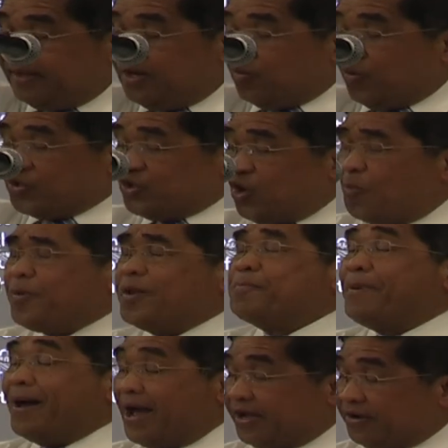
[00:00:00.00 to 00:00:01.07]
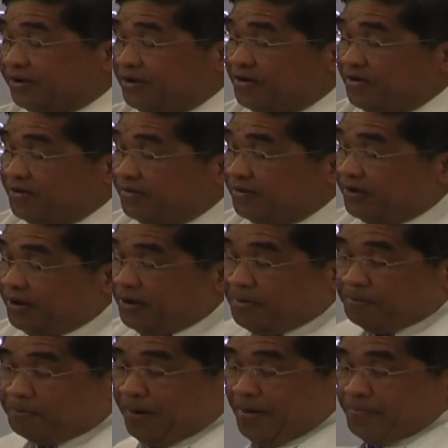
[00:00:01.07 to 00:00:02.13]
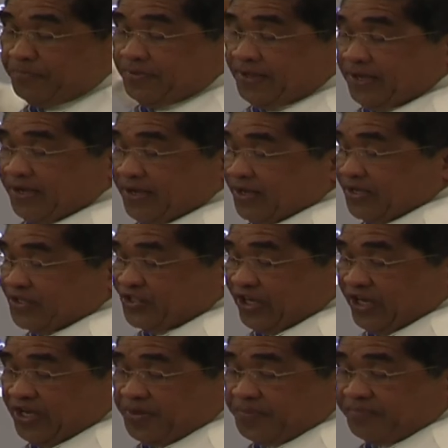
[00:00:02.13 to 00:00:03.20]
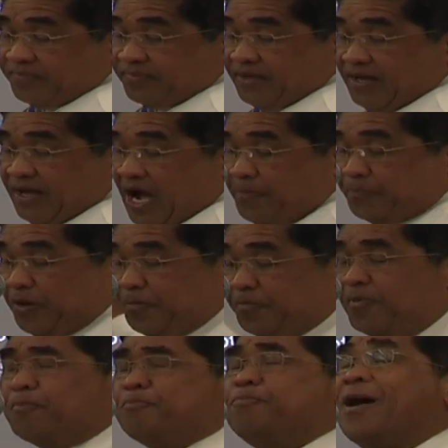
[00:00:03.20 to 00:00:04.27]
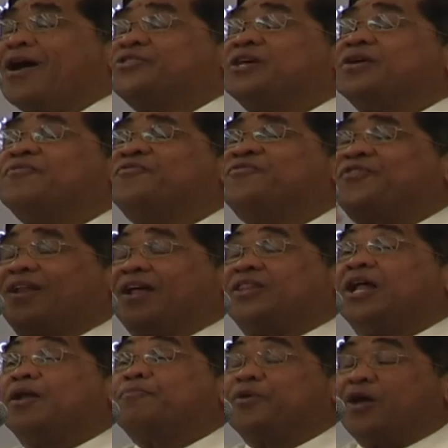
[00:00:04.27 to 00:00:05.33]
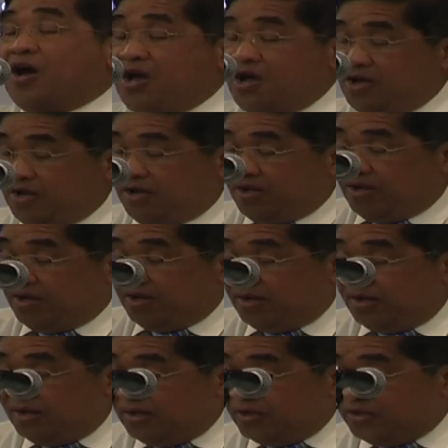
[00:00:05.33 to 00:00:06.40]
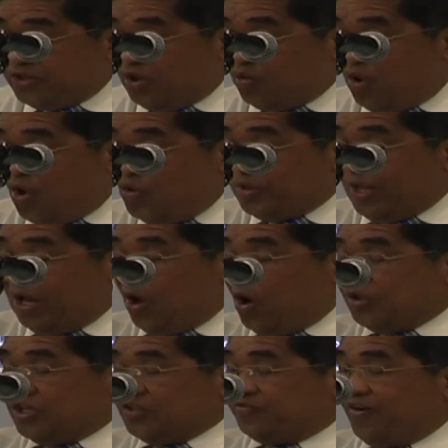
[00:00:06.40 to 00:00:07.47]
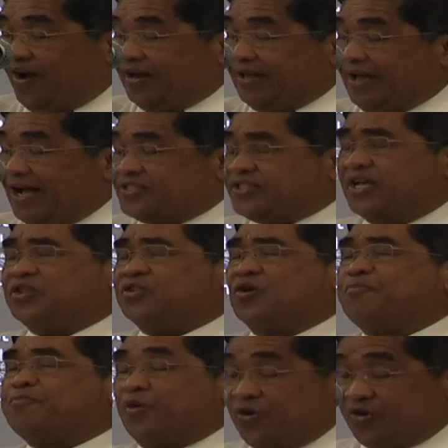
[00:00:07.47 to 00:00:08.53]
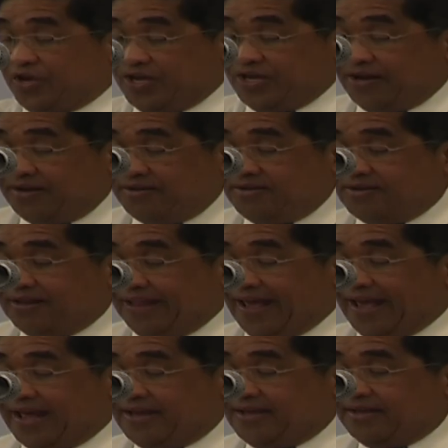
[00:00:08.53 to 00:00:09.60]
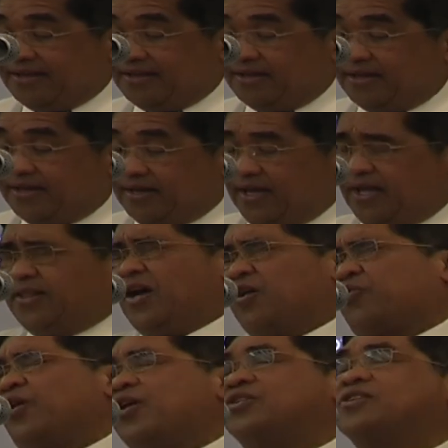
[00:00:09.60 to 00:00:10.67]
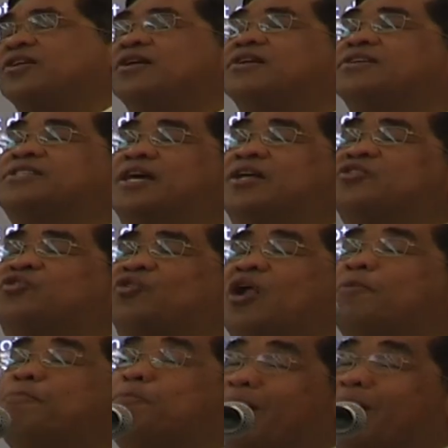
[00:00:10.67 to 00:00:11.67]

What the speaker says: which opened back from the sea. After passing Philadelphia, the road along this valley ascends to Phrygian land in the great central